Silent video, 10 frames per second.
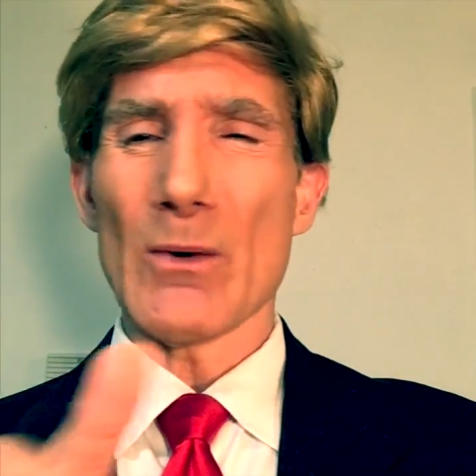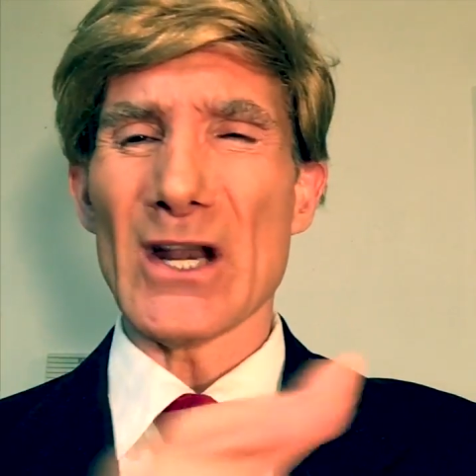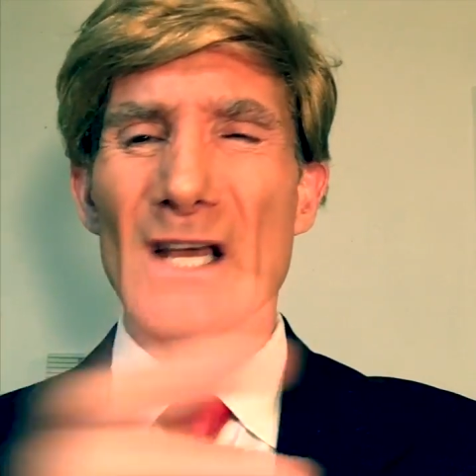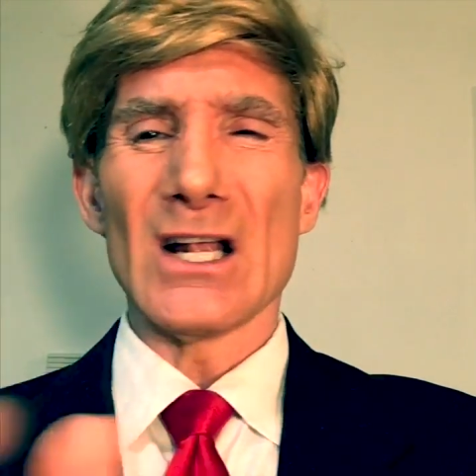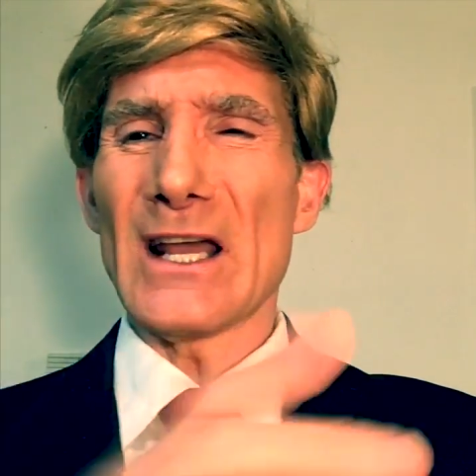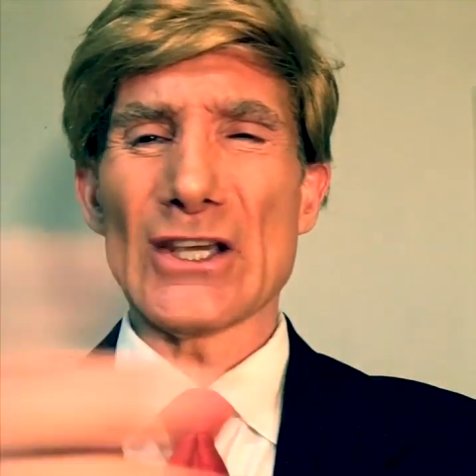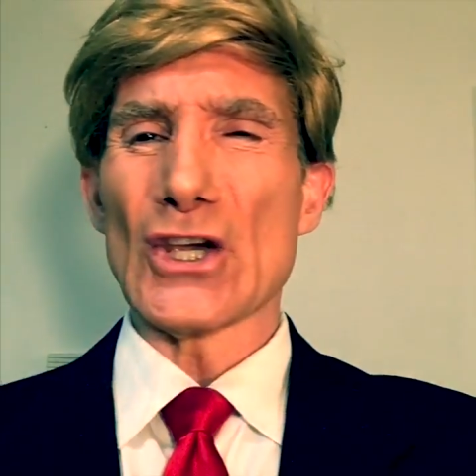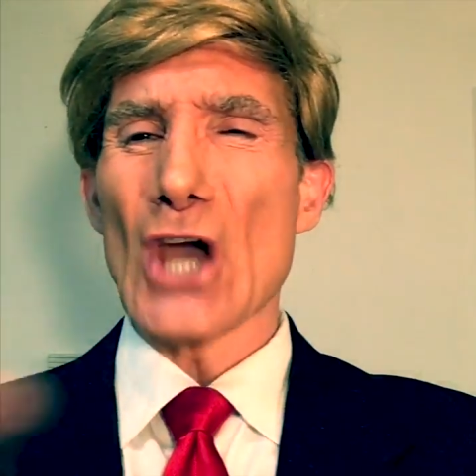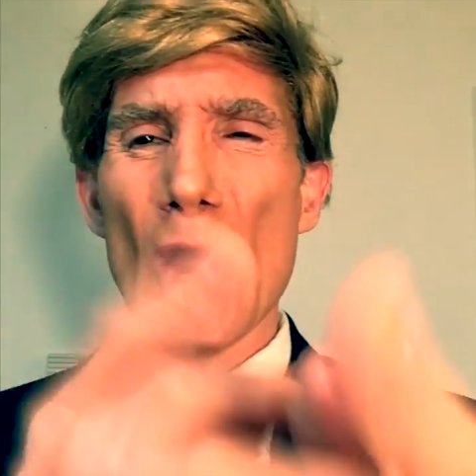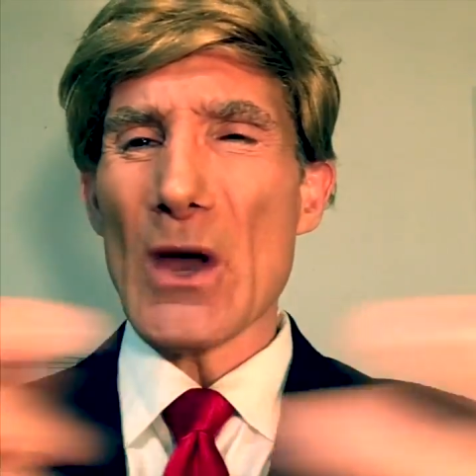What, like you
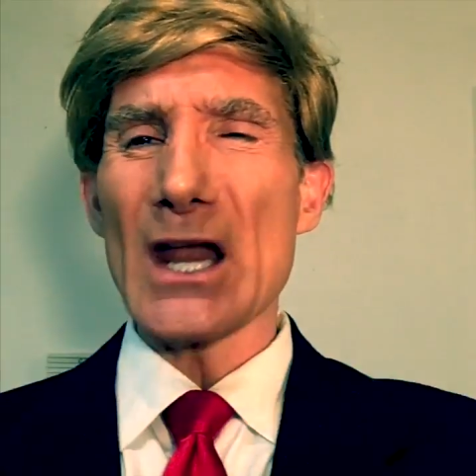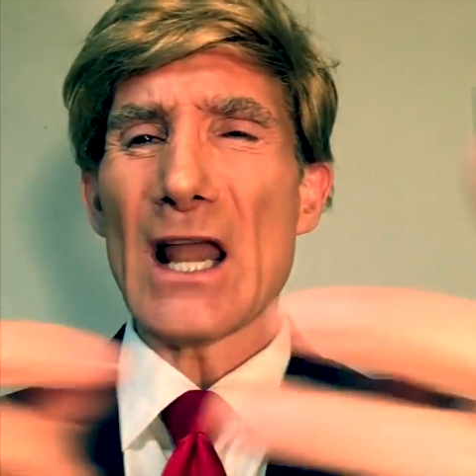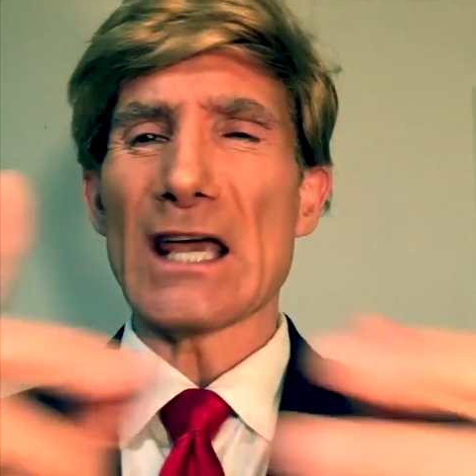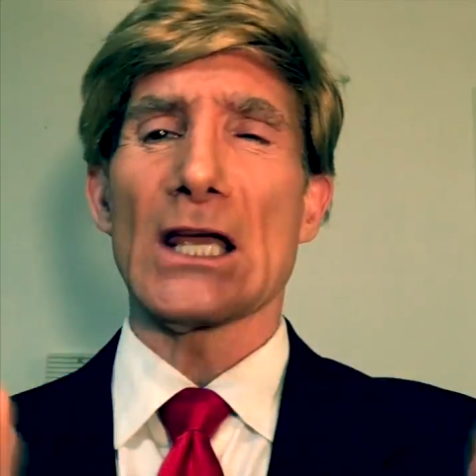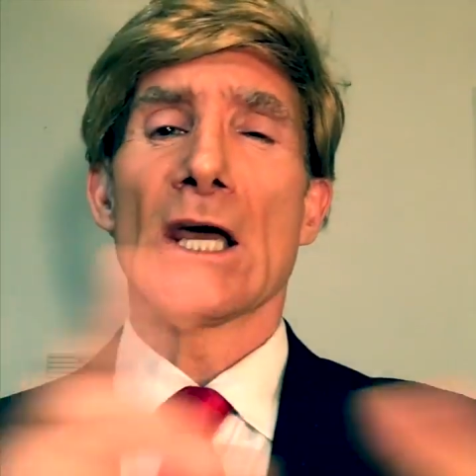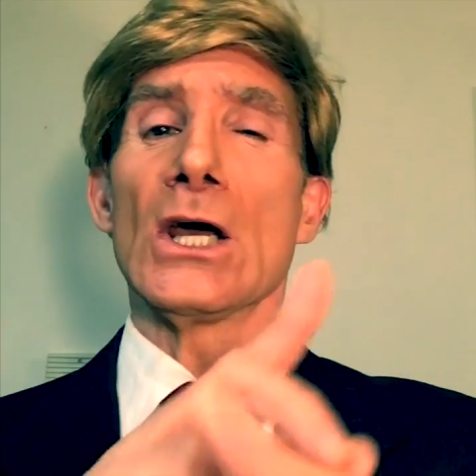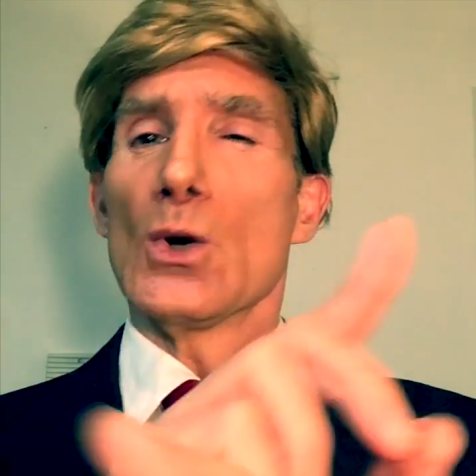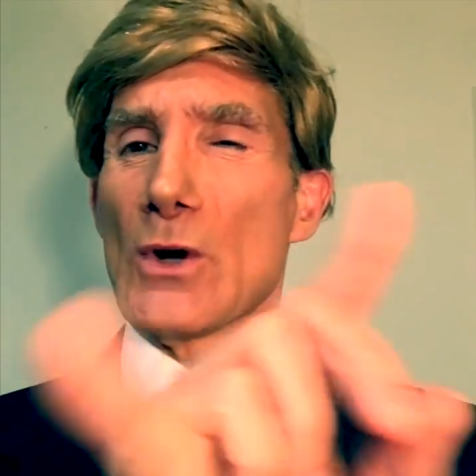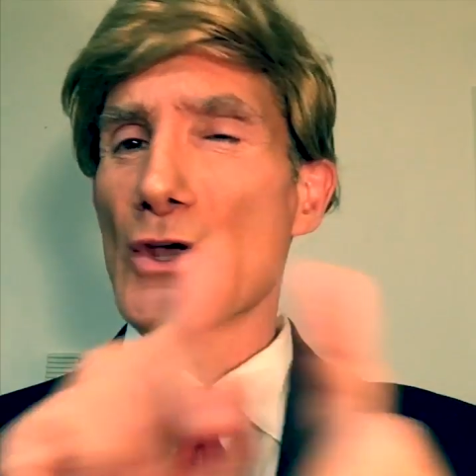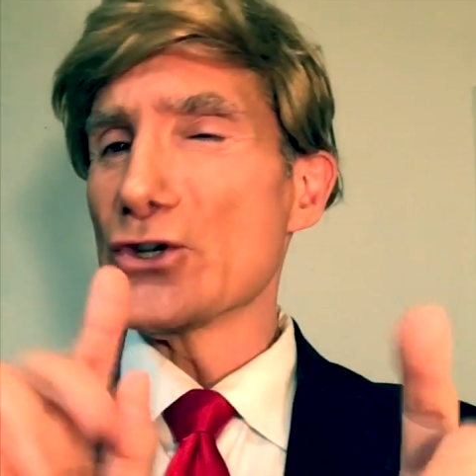go in like
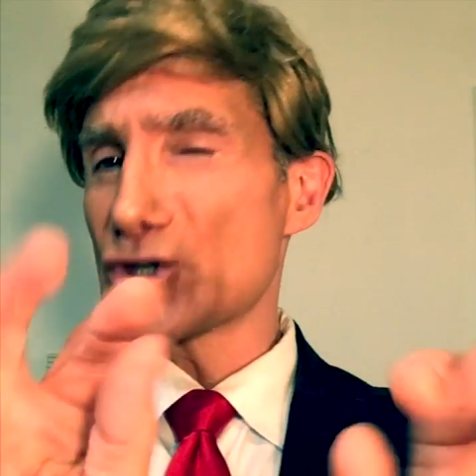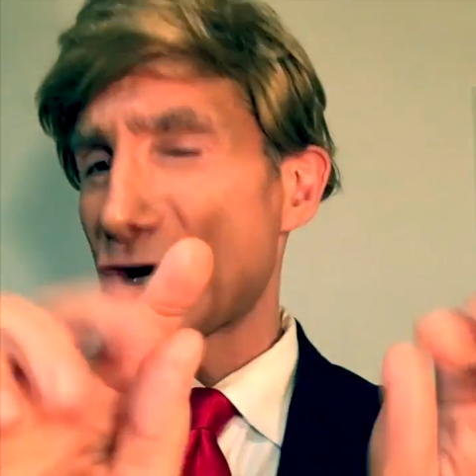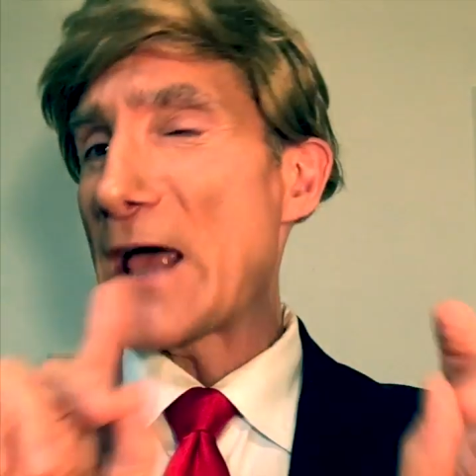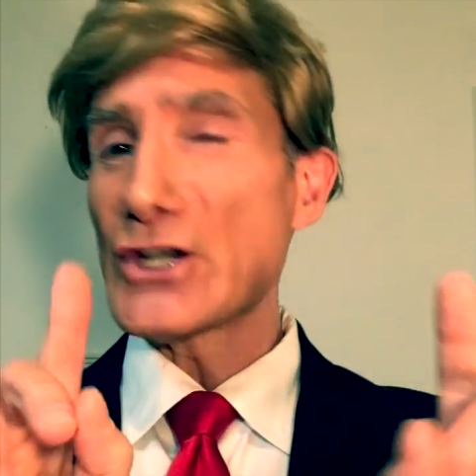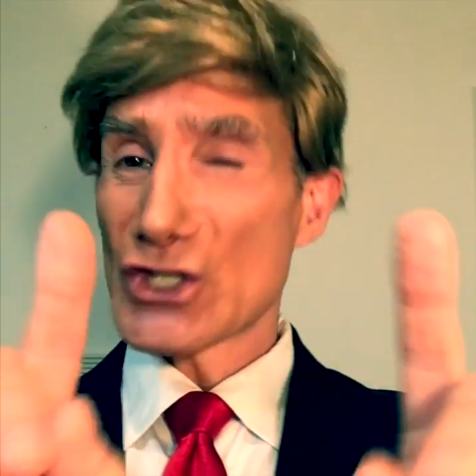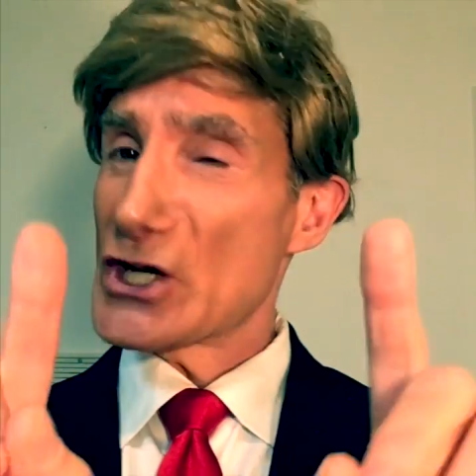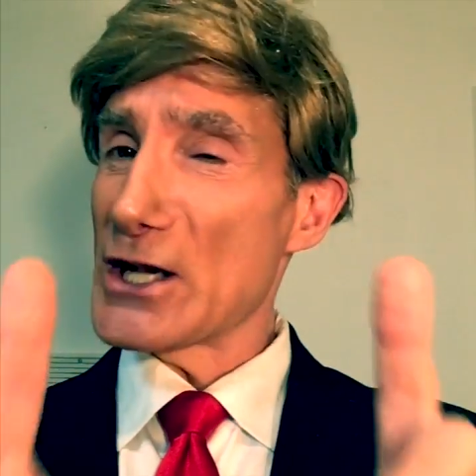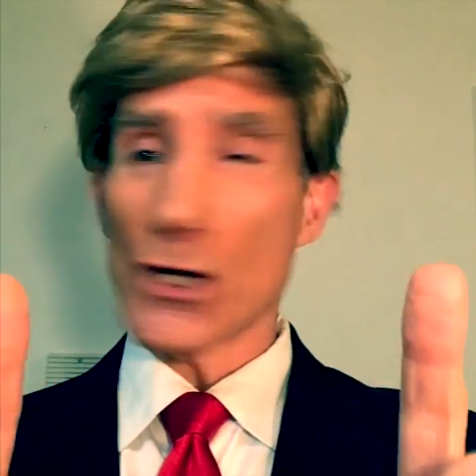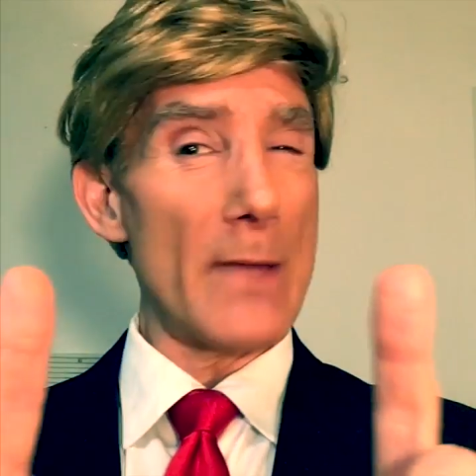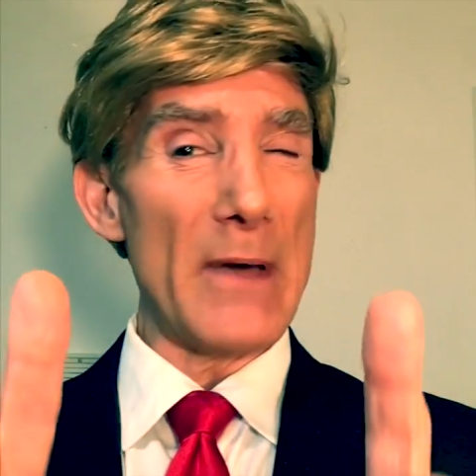one of those
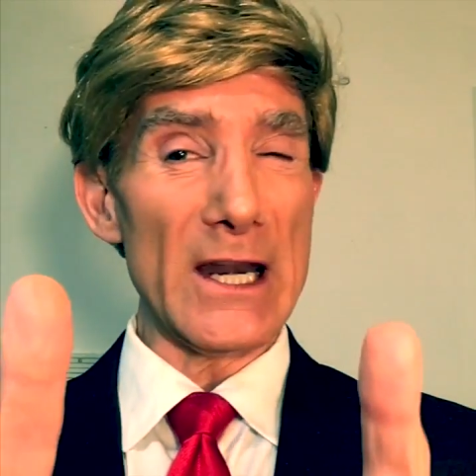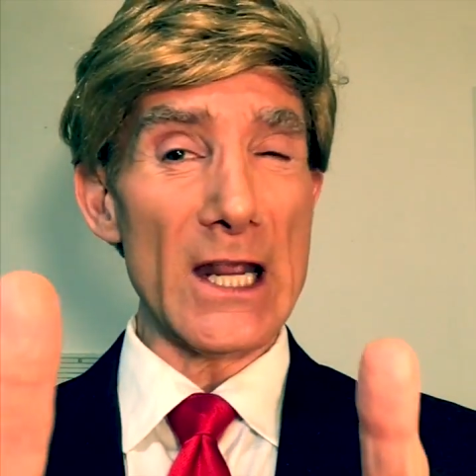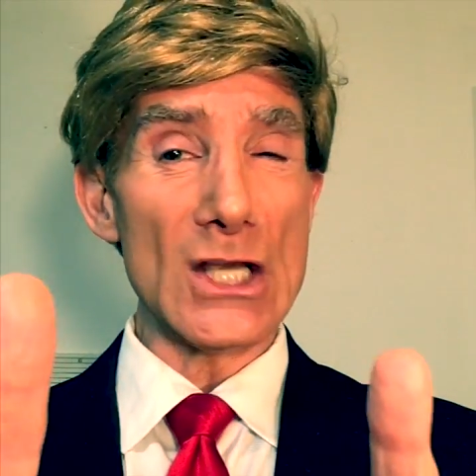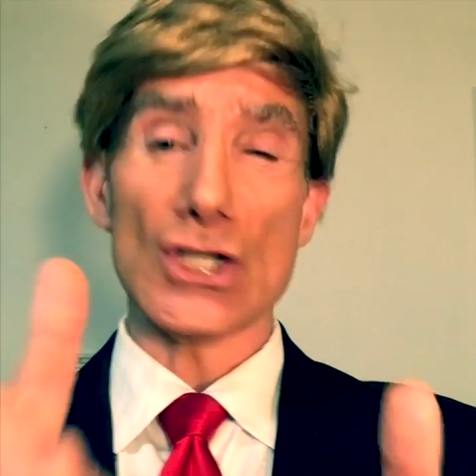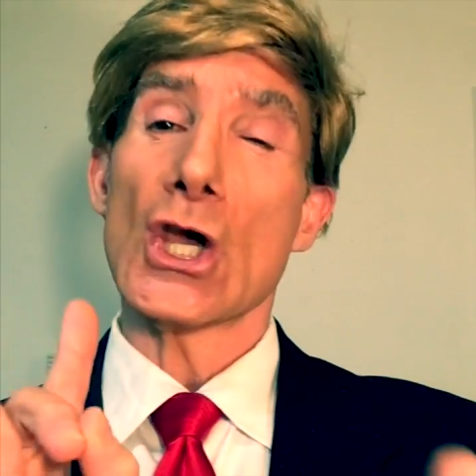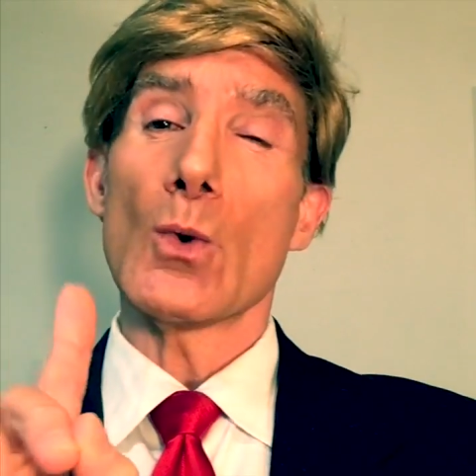transgender, I bet it is,